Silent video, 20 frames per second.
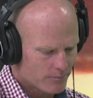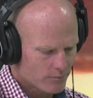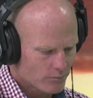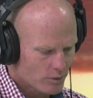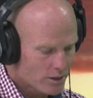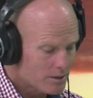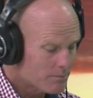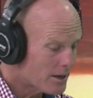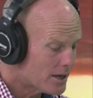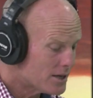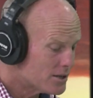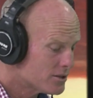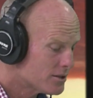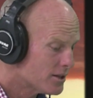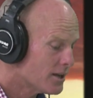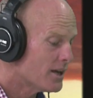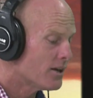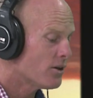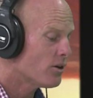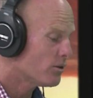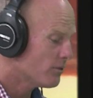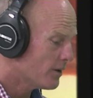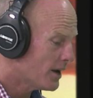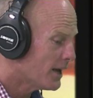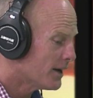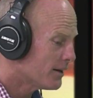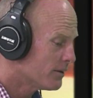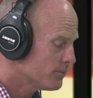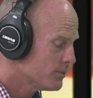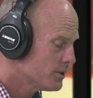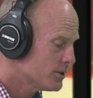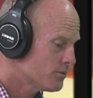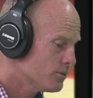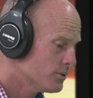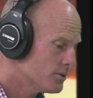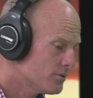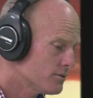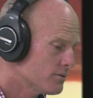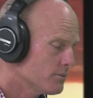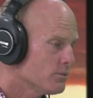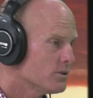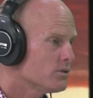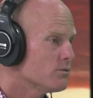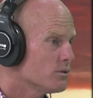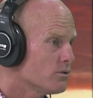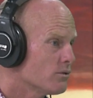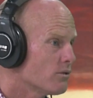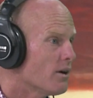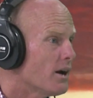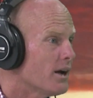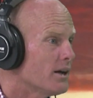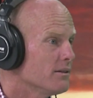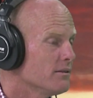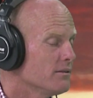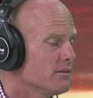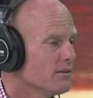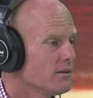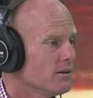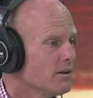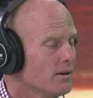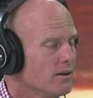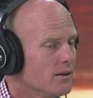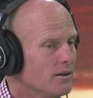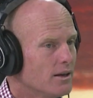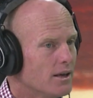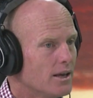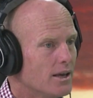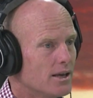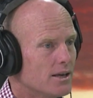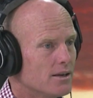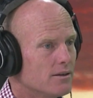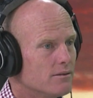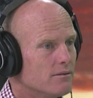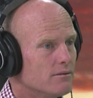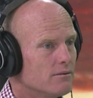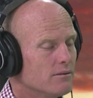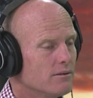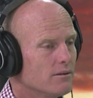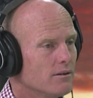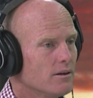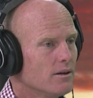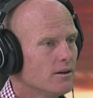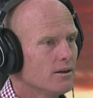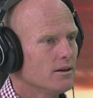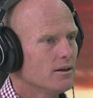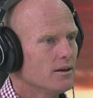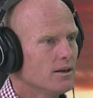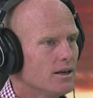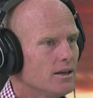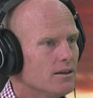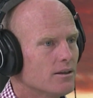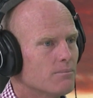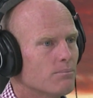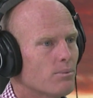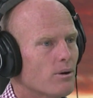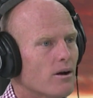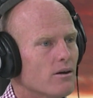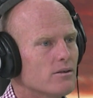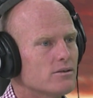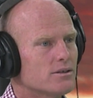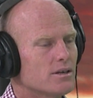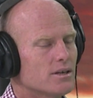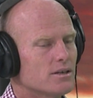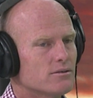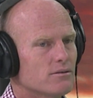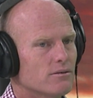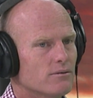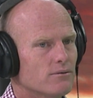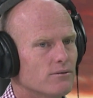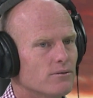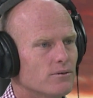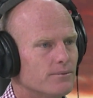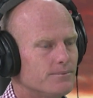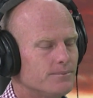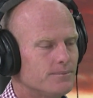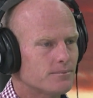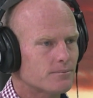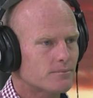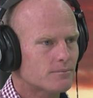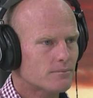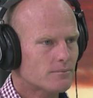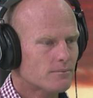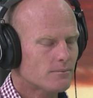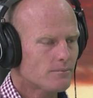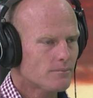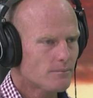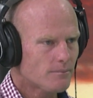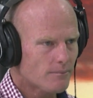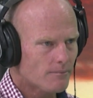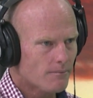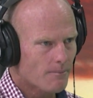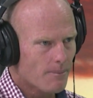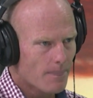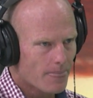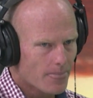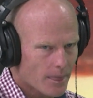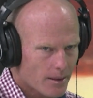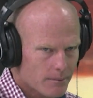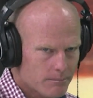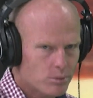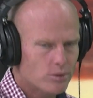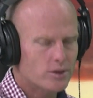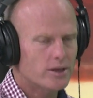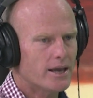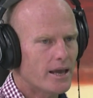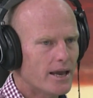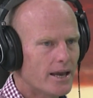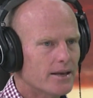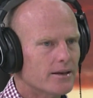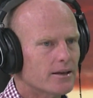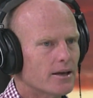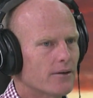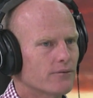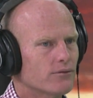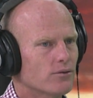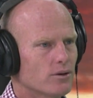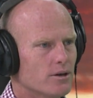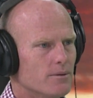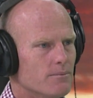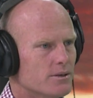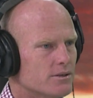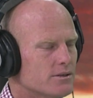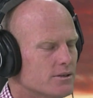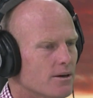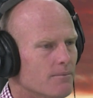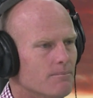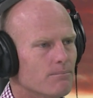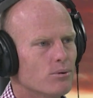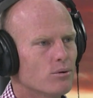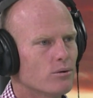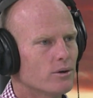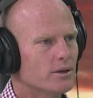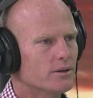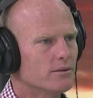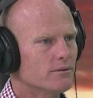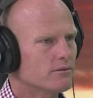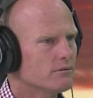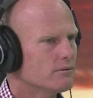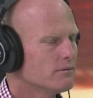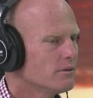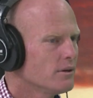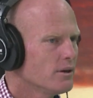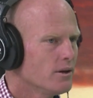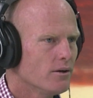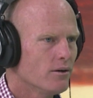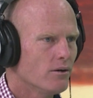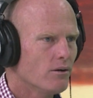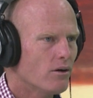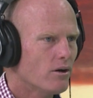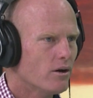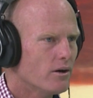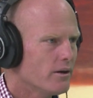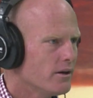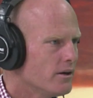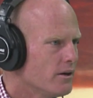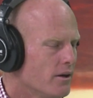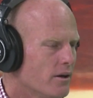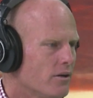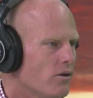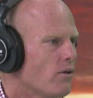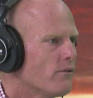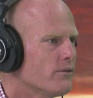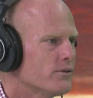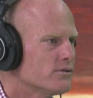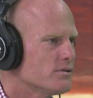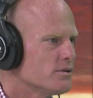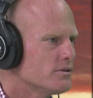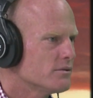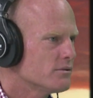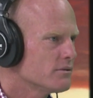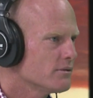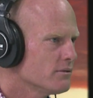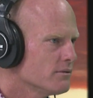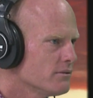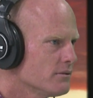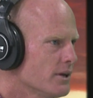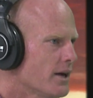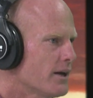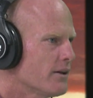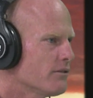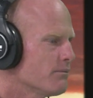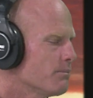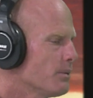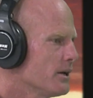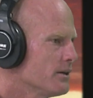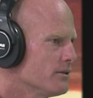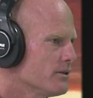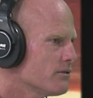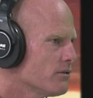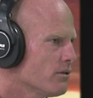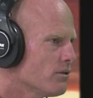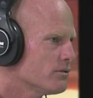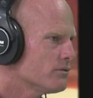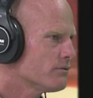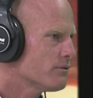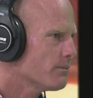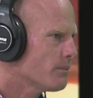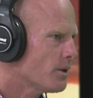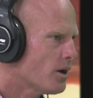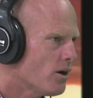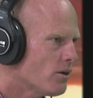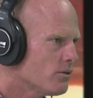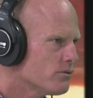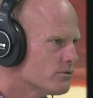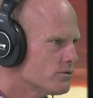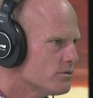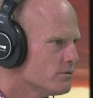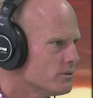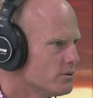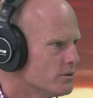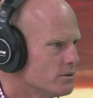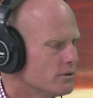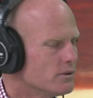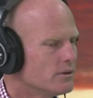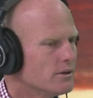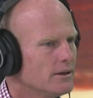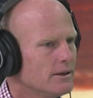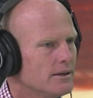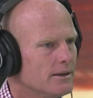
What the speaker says: We managed to get her out, which was great. And in the process of putting handcuffs on him, at some point, an officer's gun has been dislodged from the holster, or